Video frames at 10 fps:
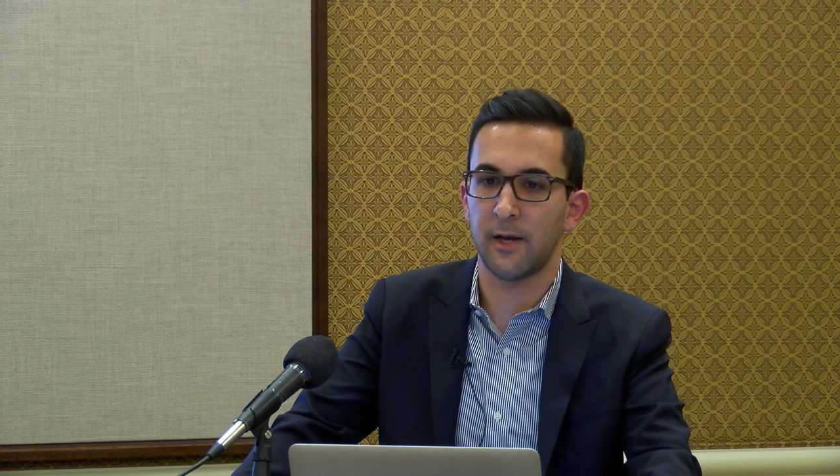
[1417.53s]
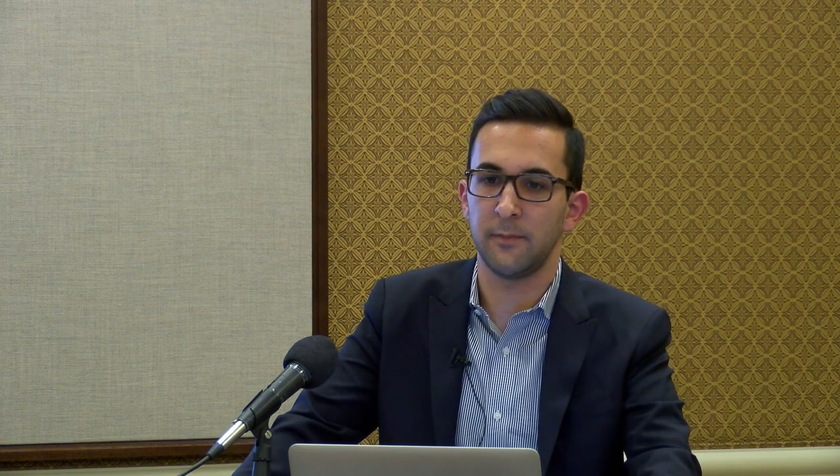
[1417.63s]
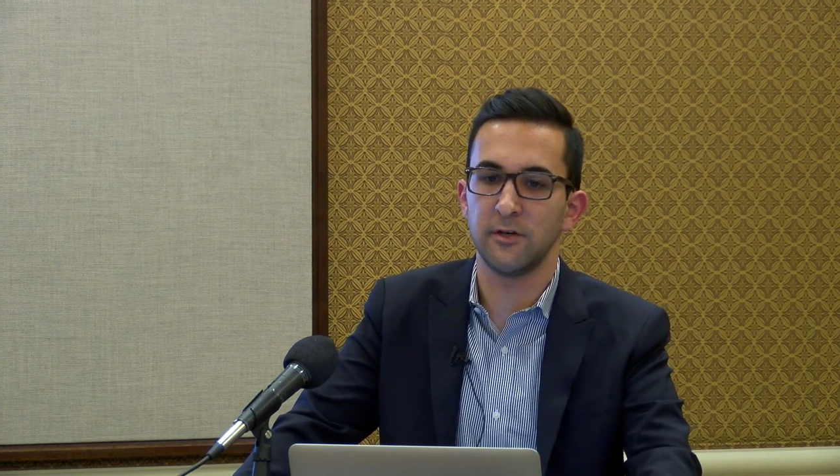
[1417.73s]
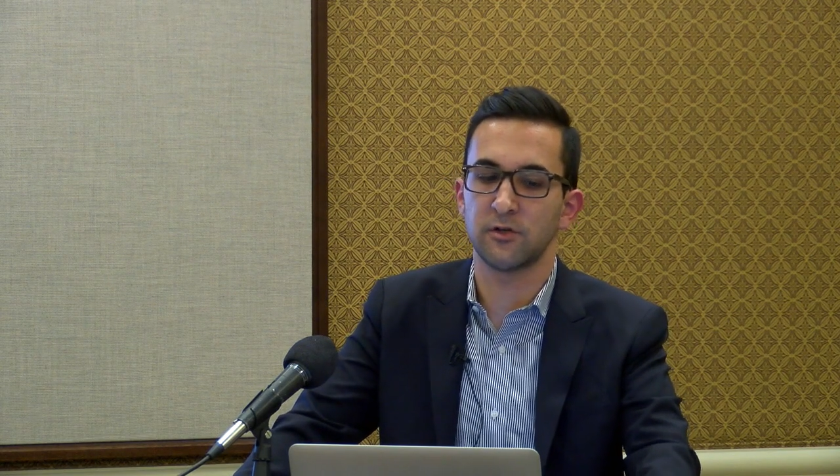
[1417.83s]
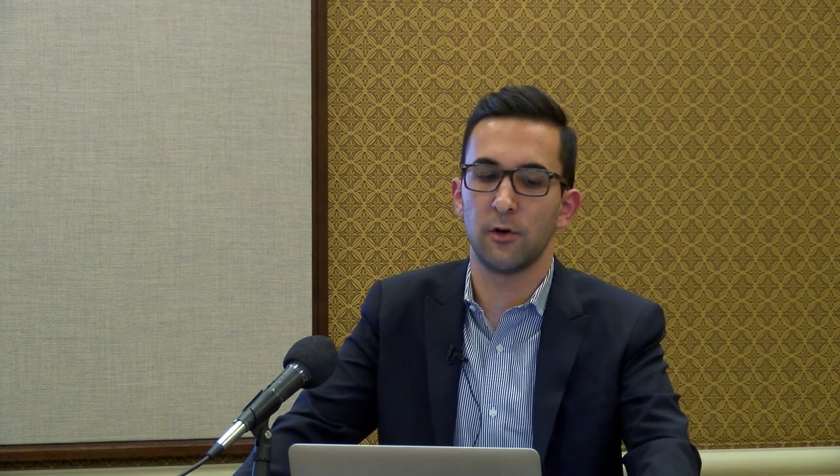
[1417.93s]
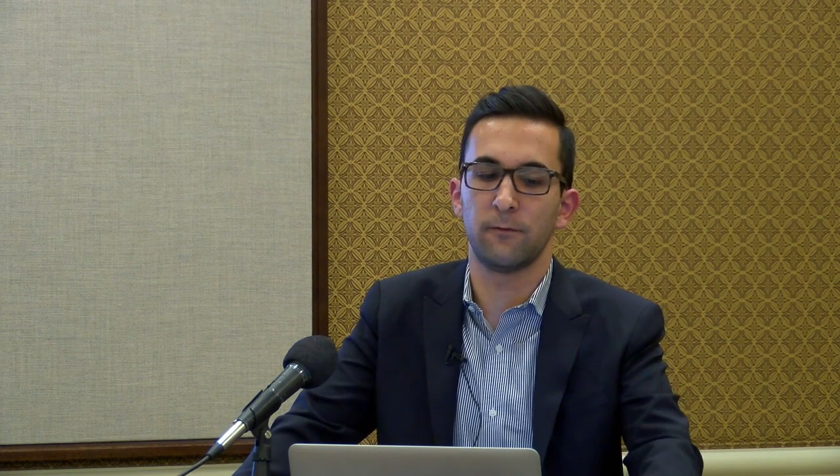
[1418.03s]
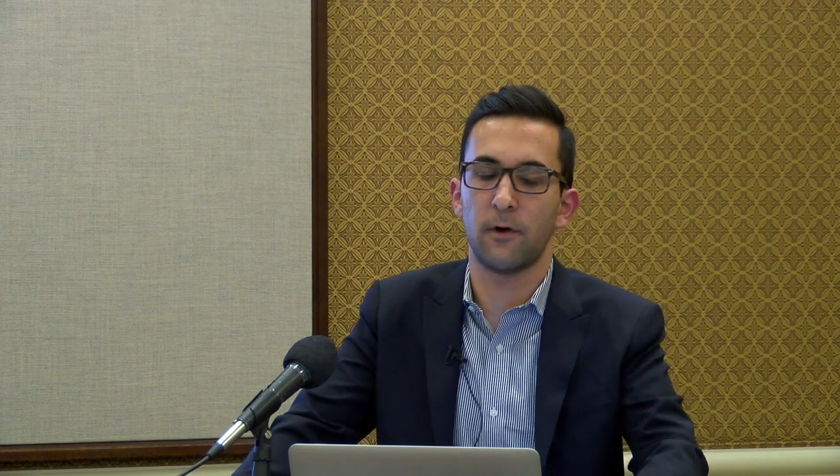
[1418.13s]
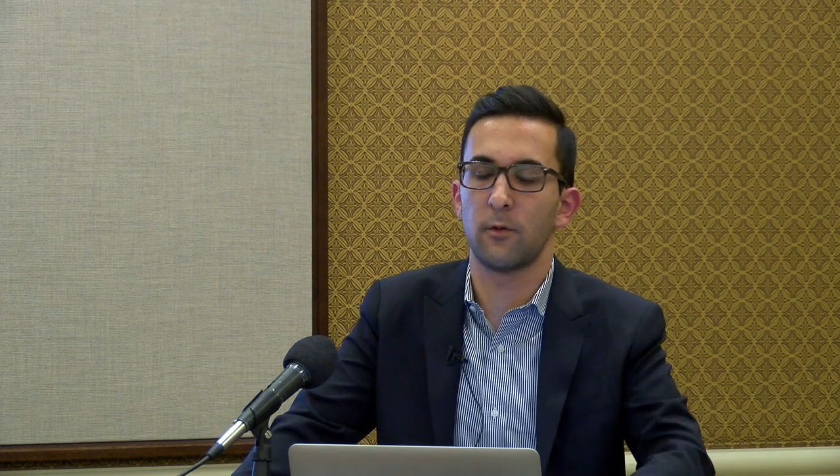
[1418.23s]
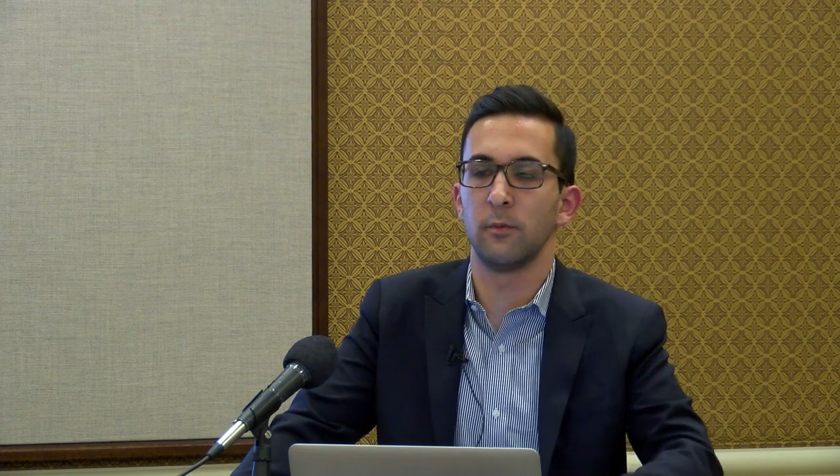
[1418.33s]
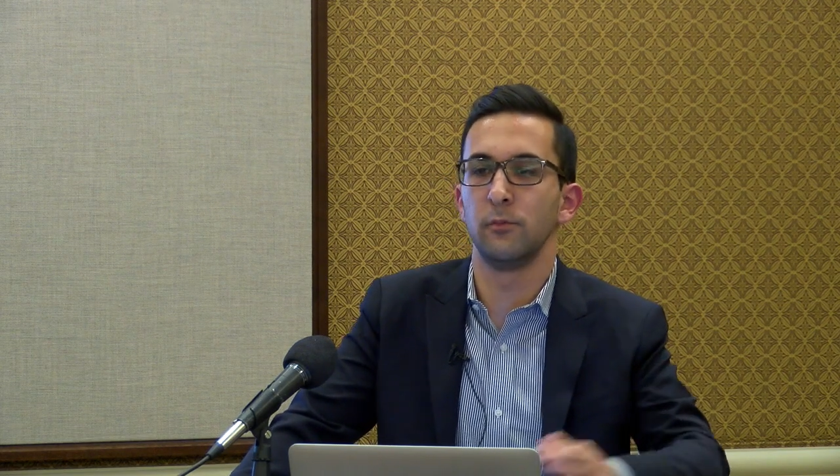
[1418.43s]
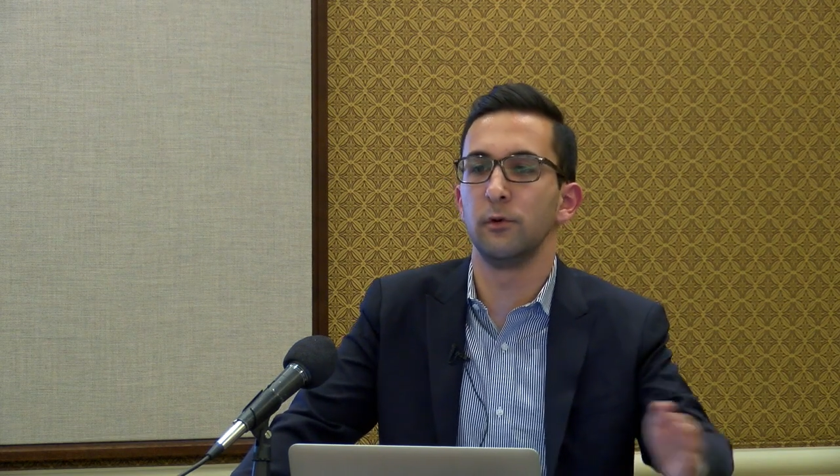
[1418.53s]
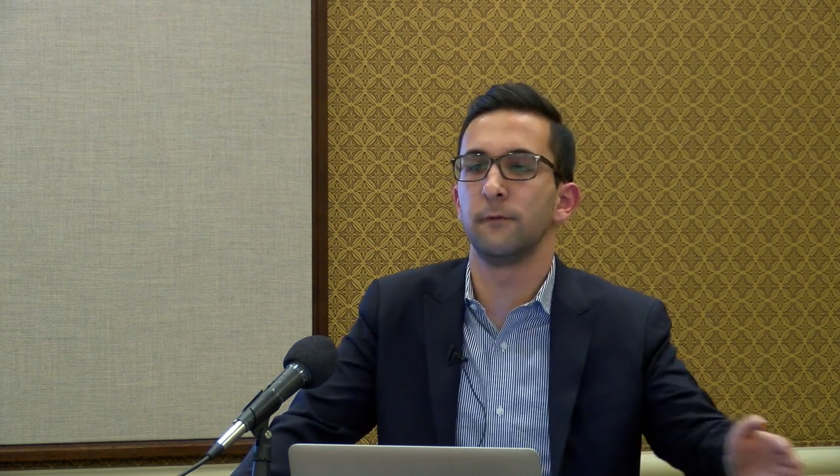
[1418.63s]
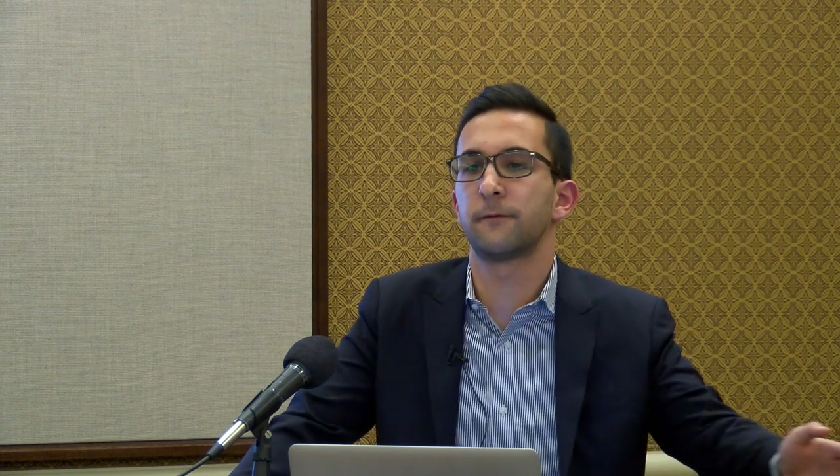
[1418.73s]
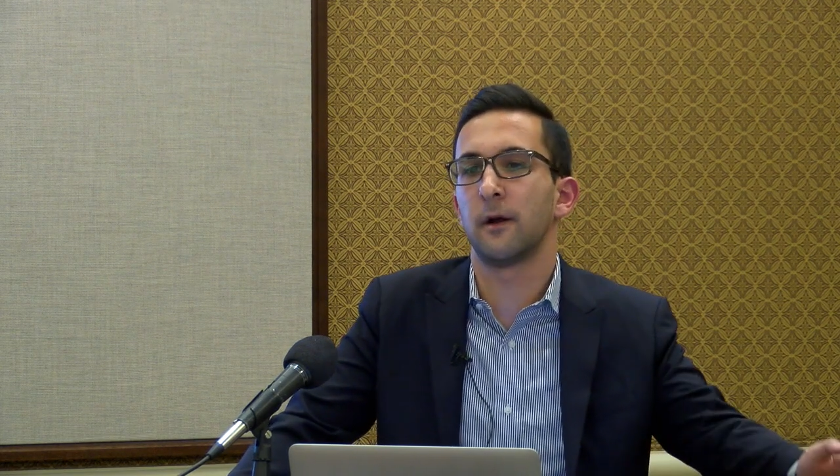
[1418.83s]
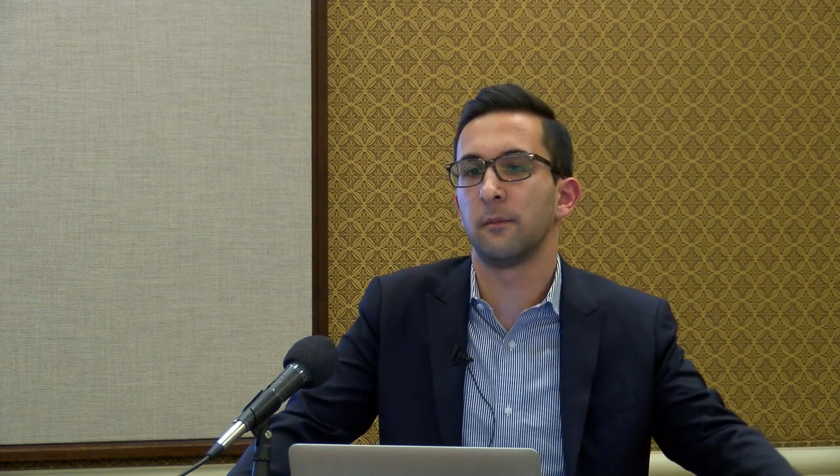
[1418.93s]
may be so far
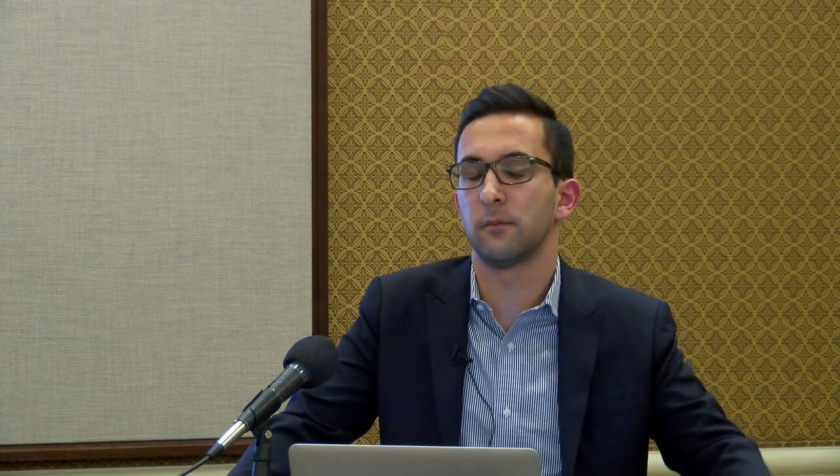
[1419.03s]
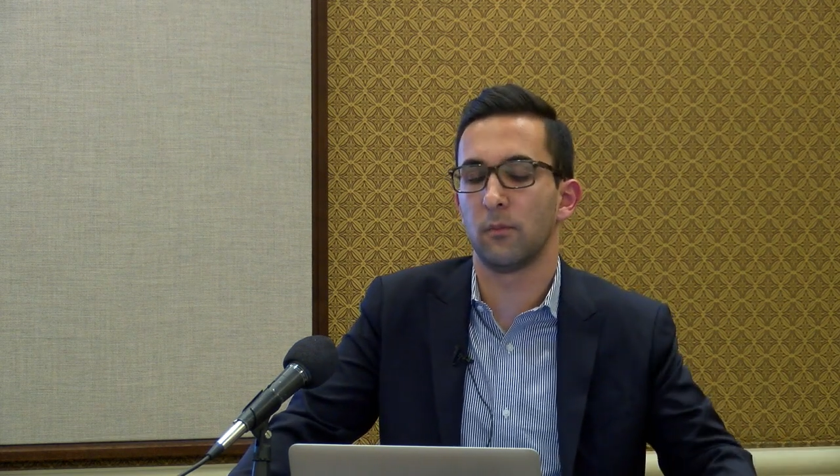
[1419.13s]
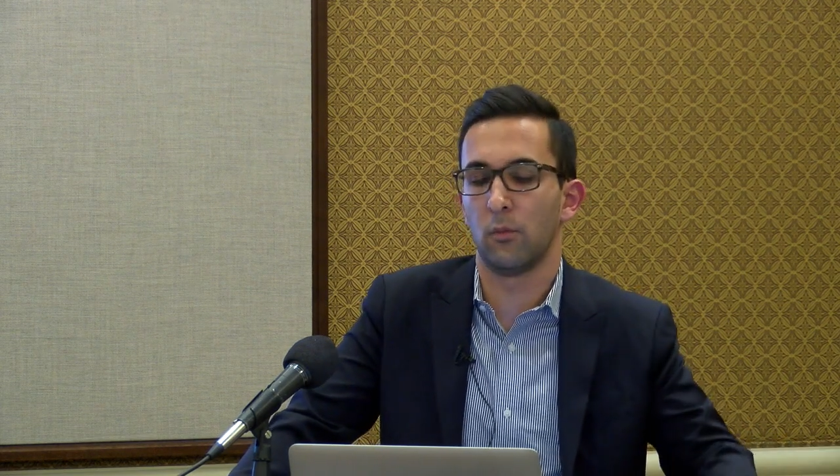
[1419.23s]
removed from